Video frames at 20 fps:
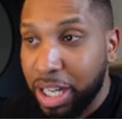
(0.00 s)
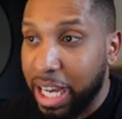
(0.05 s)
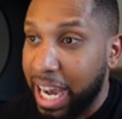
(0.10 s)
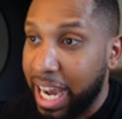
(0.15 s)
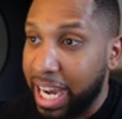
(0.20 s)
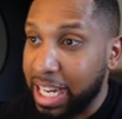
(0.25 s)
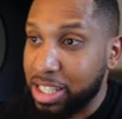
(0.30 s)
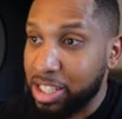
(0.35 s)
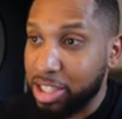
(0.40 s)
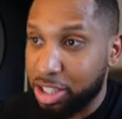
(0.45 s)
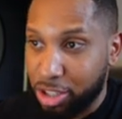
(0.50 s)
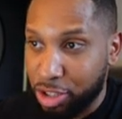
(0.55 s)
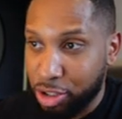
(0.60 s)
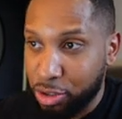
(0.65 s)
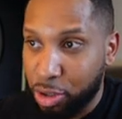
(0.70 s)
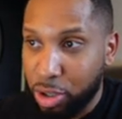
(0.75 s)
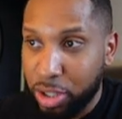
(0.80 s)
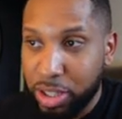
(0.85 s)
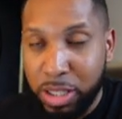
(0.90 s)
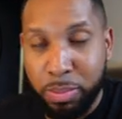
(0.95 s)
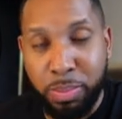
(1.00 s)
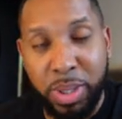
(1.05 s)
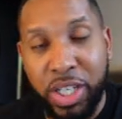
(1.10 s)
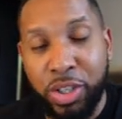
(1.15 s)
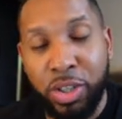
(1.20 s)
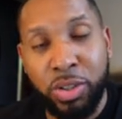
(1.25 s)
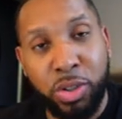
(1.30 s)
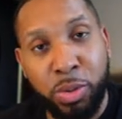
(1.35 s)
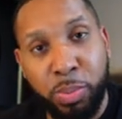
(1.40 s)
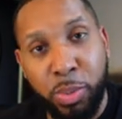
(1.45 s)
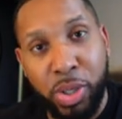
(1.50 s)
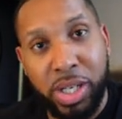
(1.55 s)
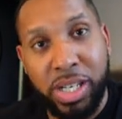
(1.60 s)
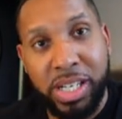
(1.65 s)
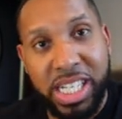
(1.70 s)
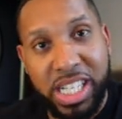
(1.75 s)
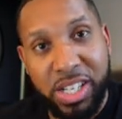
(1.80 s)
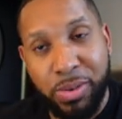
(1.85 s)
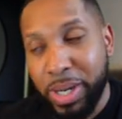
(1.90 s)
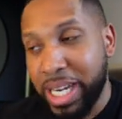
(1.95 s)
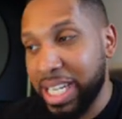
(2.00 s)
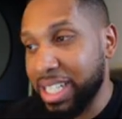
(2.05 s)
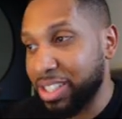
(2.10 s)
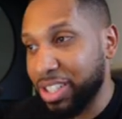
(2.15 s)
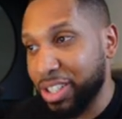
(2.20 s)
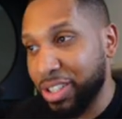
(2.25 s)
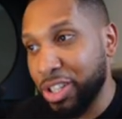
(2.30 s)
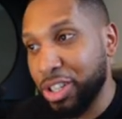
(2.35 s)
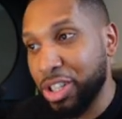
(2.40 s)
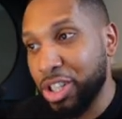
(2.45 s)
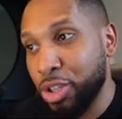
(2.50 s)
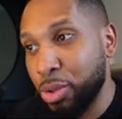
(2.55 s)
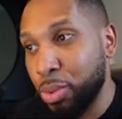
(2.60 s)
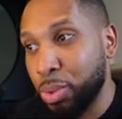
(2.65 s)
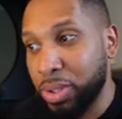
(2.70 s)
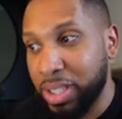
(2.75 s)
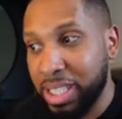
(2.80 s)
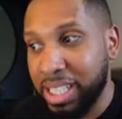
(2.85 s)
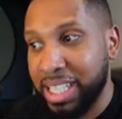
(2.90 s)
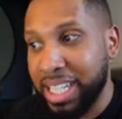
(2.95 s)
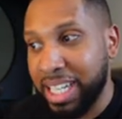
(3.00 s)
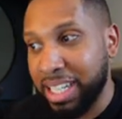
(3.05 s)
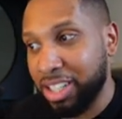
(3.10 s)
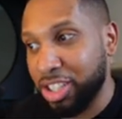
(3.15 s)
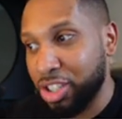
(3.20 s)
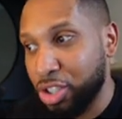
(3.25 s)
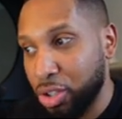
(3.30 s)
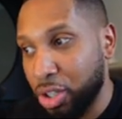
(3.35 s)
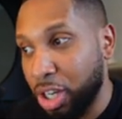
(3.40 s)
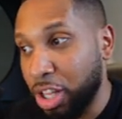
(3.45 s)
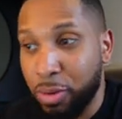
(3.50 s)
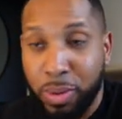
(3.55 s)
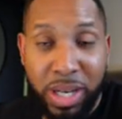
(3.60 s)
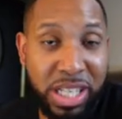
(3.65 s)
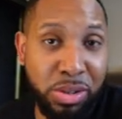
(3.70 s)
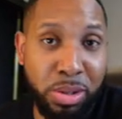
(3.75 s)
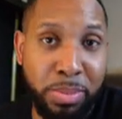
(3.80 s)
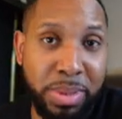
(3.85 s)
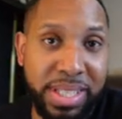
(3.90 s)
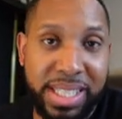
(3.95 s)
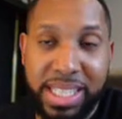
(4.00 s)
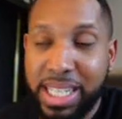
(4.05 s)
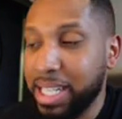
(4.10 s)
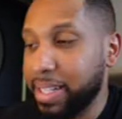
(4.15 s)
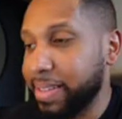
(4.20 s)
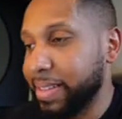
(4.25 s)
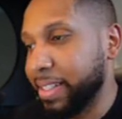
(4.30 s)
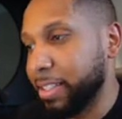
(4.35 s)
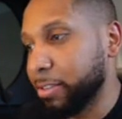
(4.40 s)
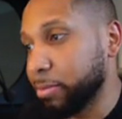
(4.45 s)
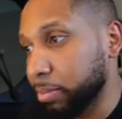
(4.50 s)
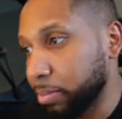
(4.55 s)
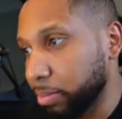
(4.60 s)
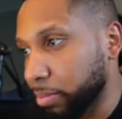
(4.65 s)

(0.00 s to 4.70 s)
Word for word: and you've got this big old spoiler in your way, so you will need that because otherwise you won't be able to see anything.